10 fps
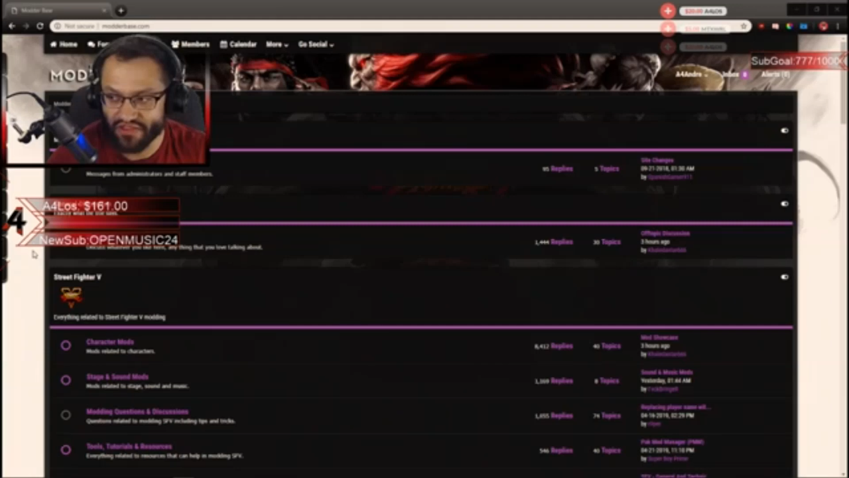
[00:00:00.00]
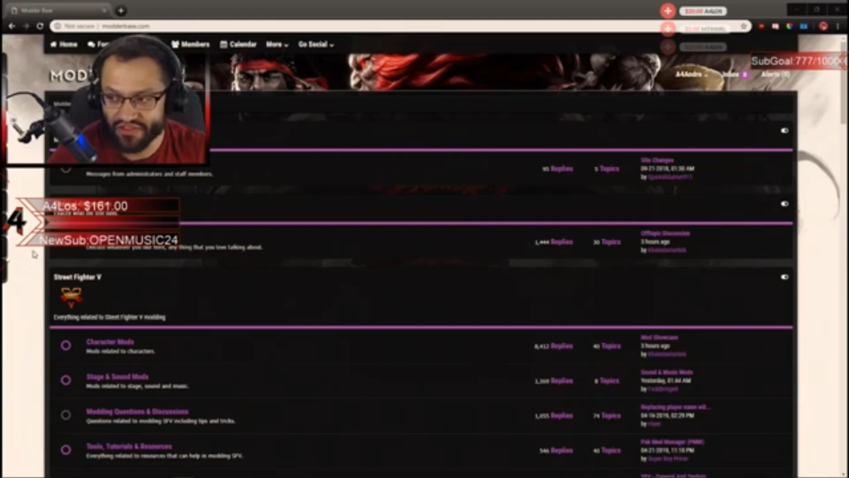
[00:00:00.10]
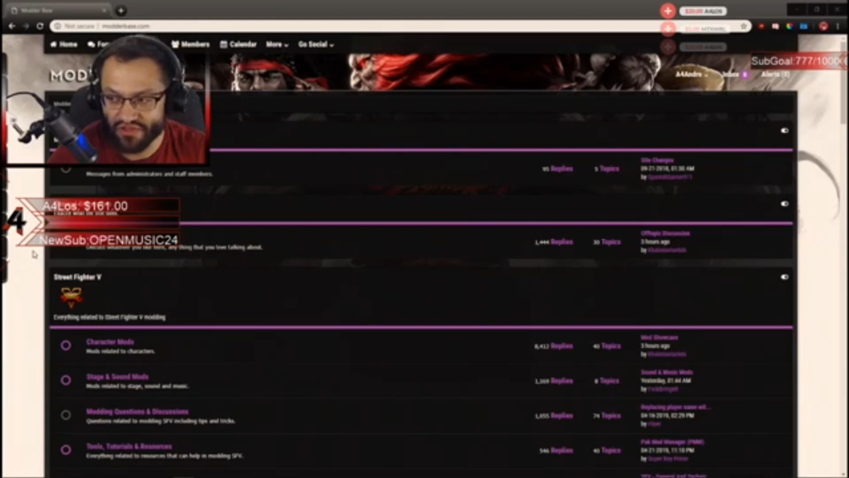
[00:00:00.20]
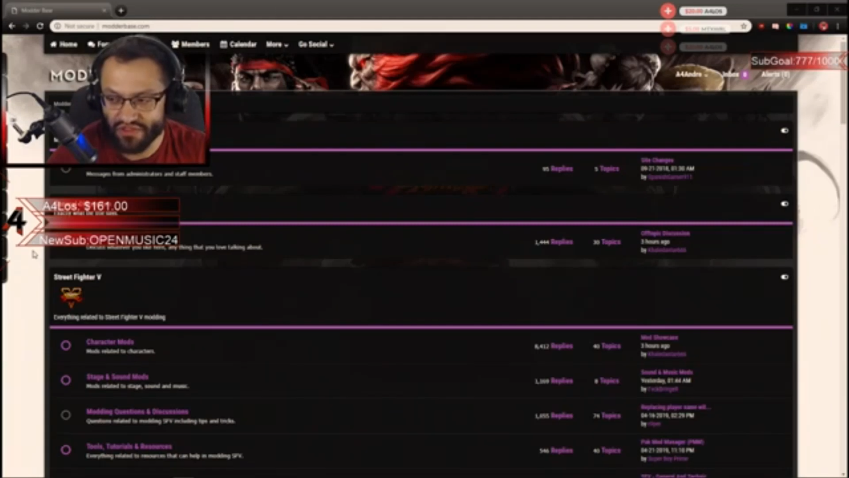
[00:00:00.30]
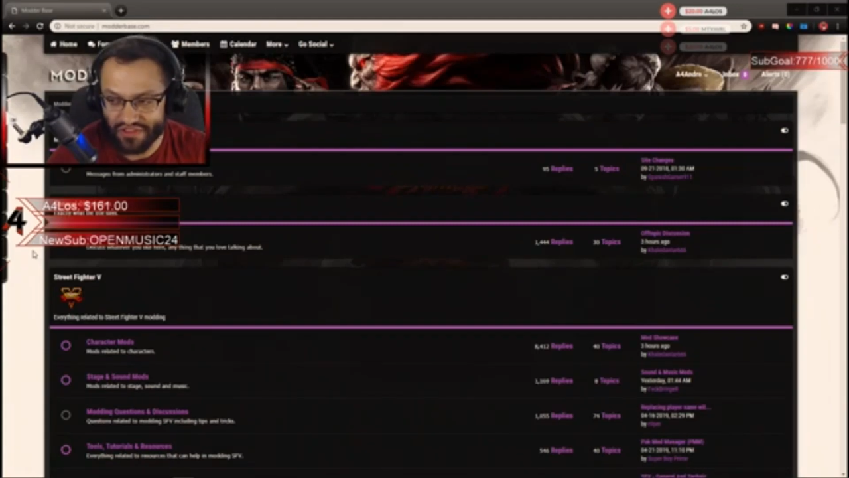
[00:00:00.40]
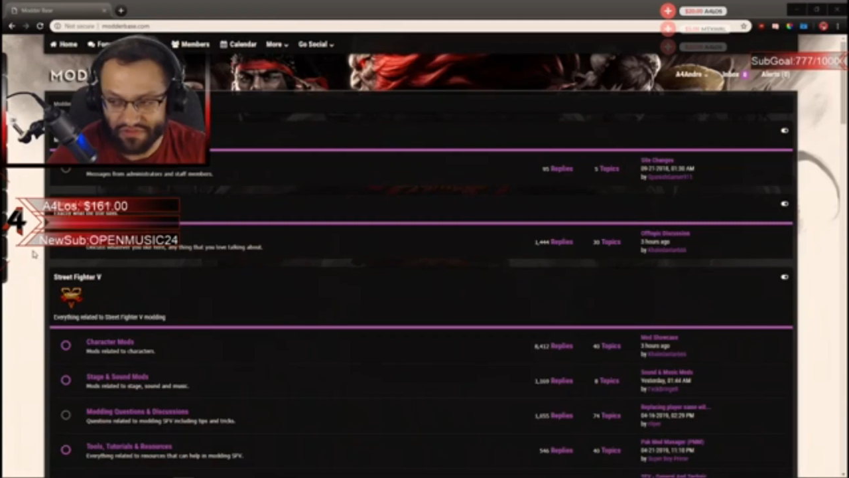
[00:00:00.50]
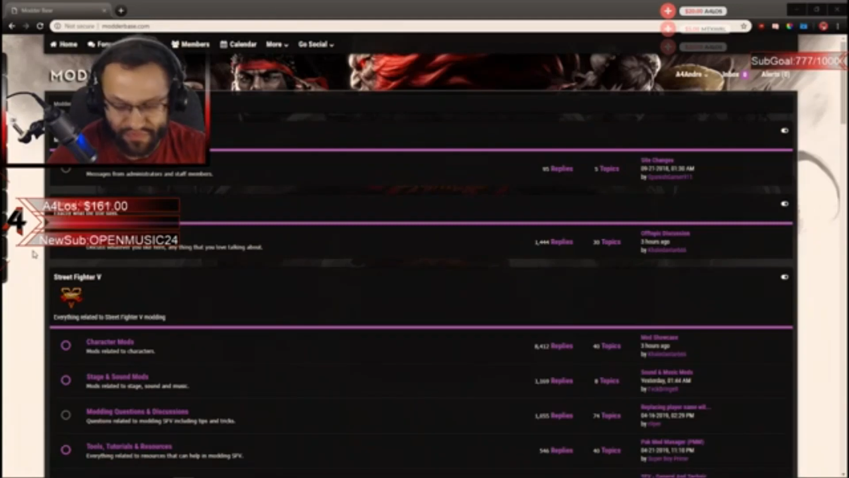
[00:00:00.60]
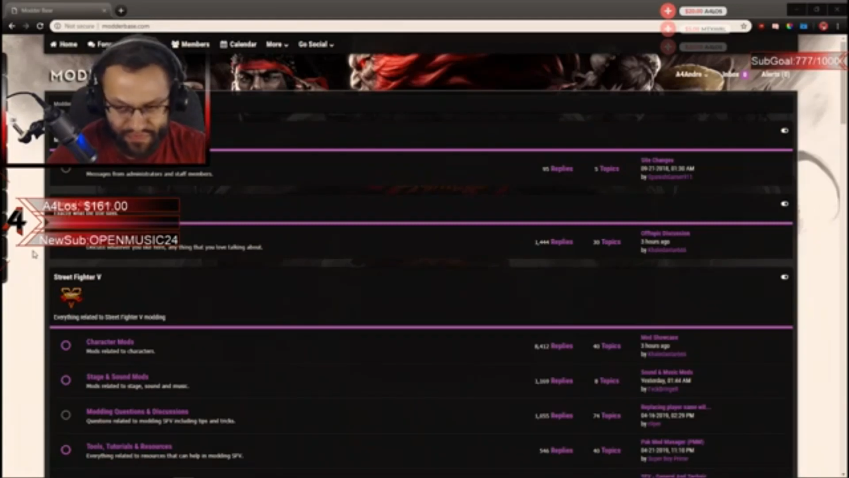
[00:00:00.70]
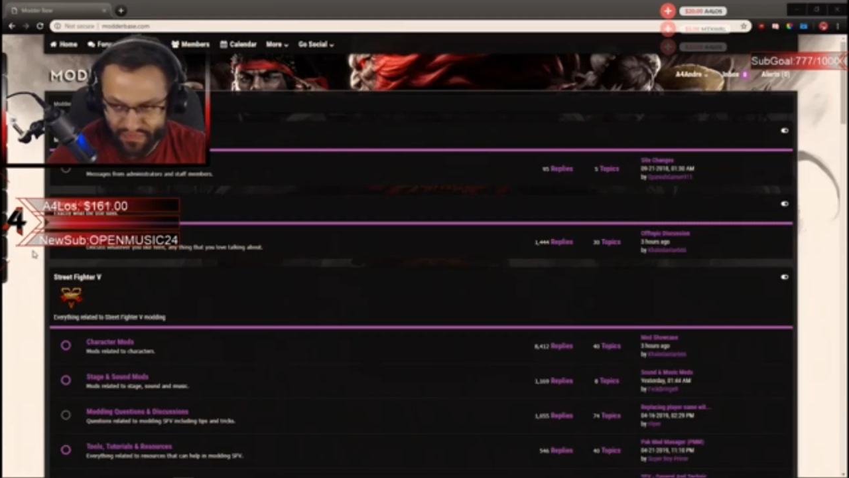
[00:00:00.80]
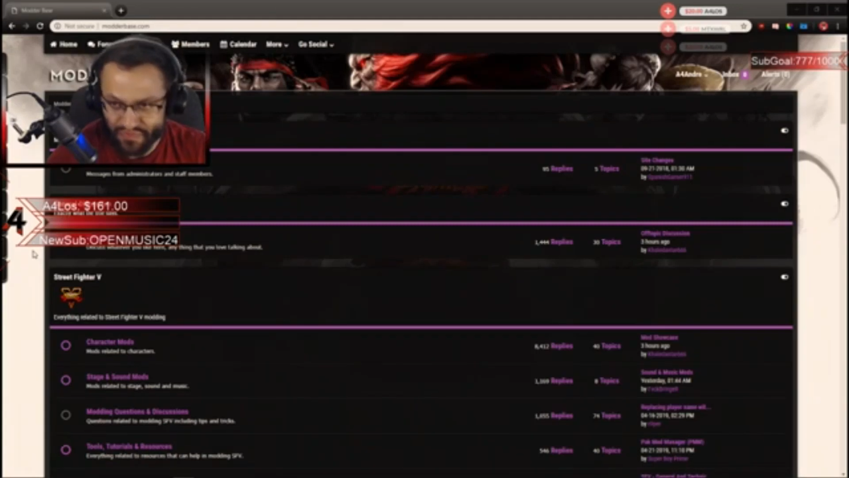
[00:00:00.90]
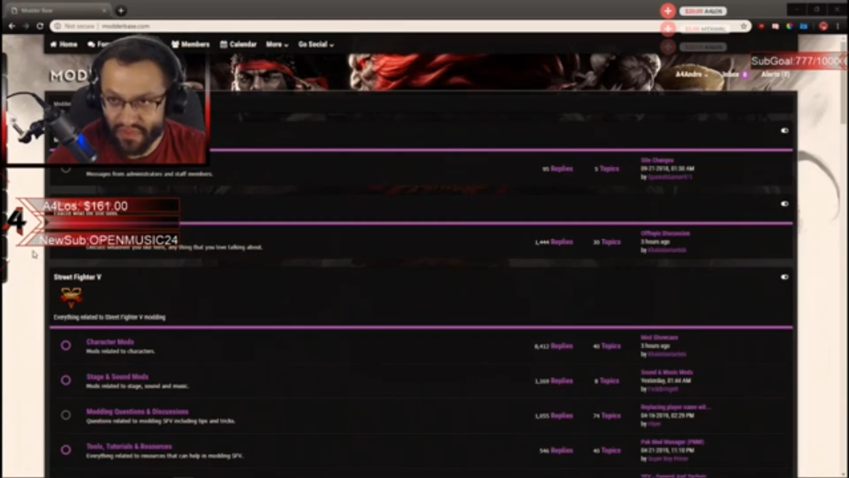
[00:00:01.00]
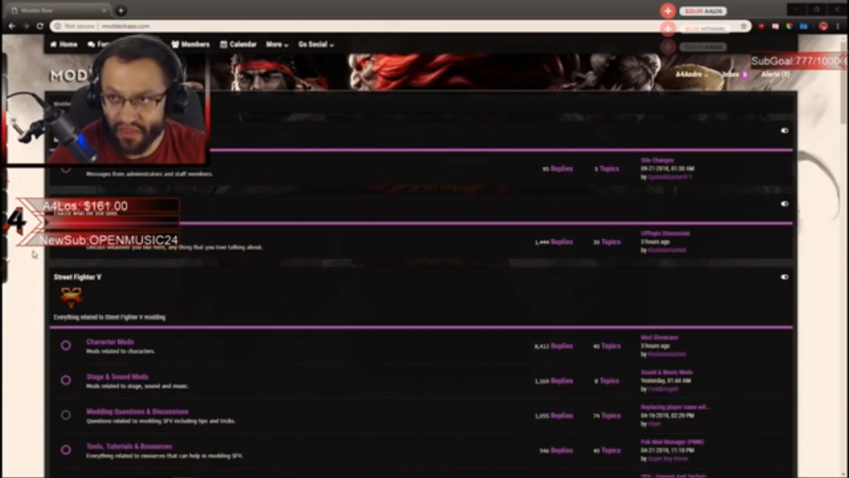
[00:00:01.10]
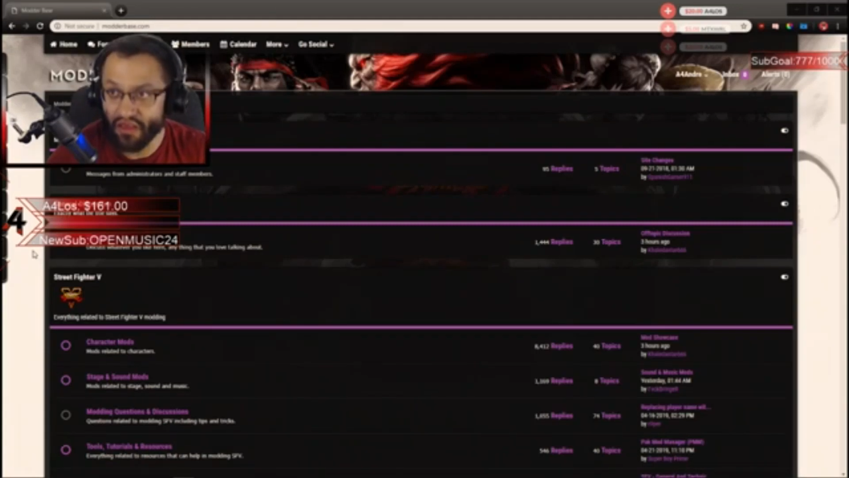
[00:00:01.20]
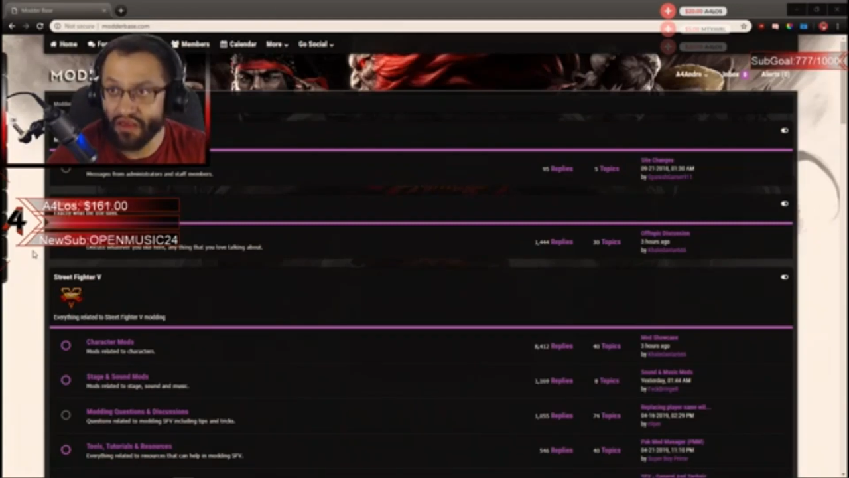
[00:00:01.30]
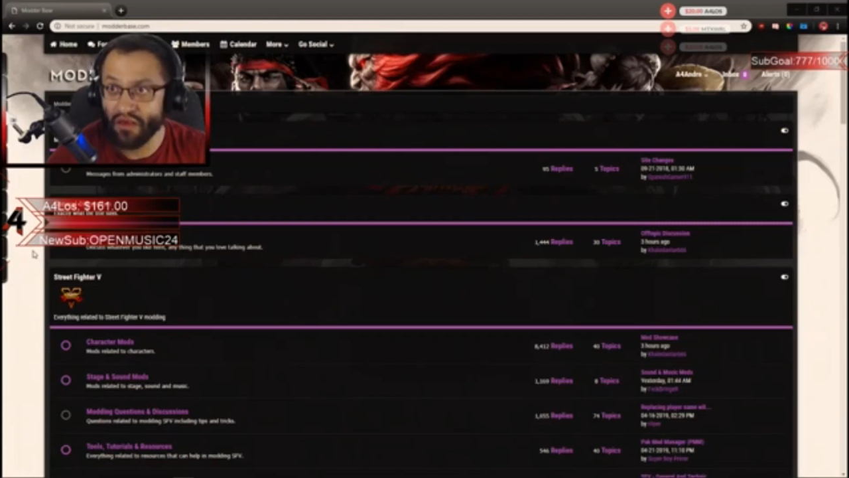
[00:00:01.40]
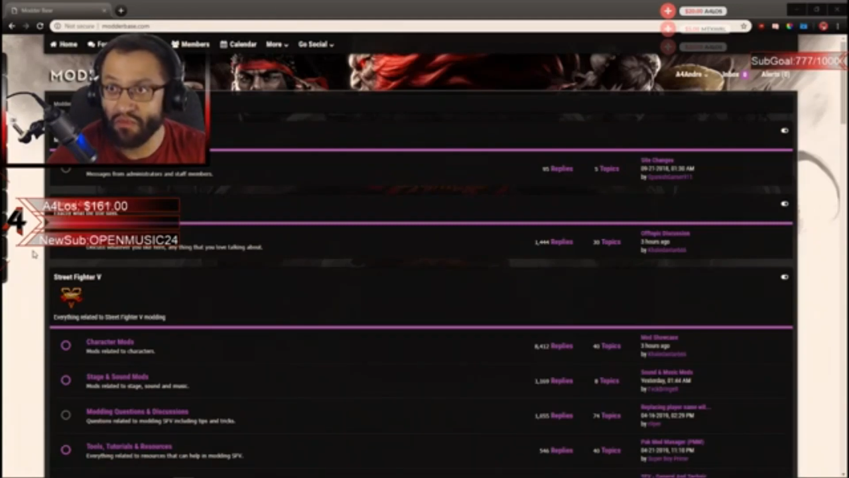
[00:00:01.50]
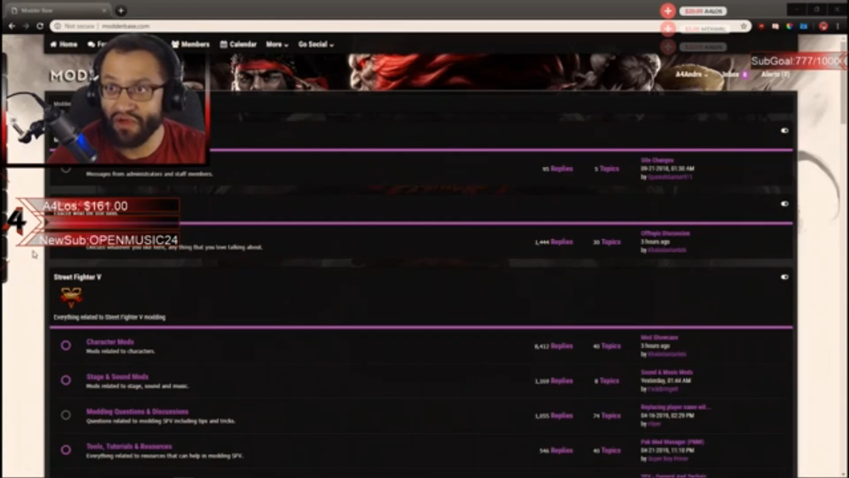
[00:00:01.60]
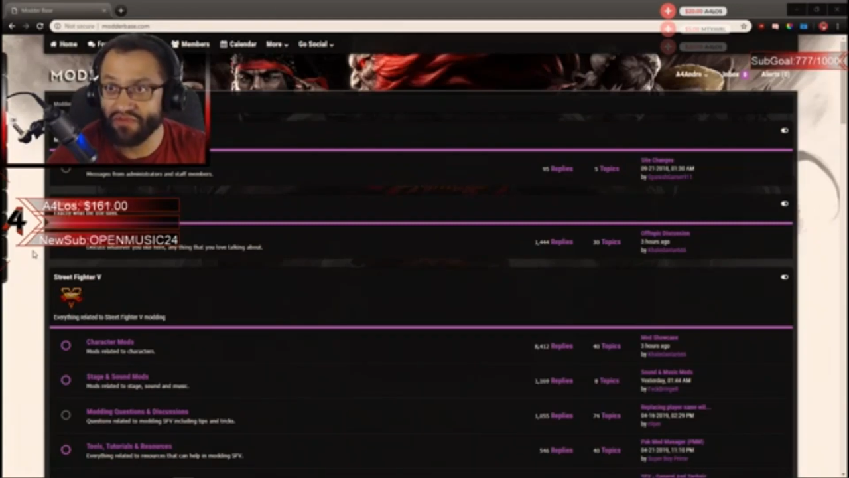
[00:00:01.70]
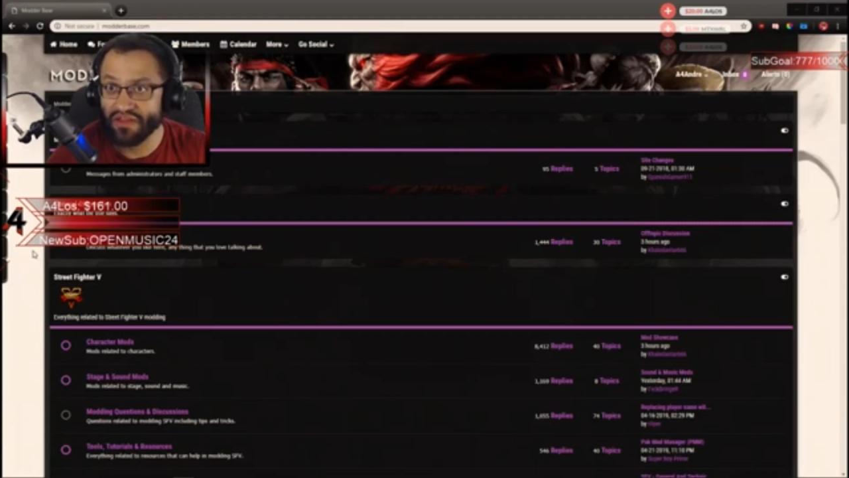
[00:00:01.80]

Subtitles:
Let's start this. I've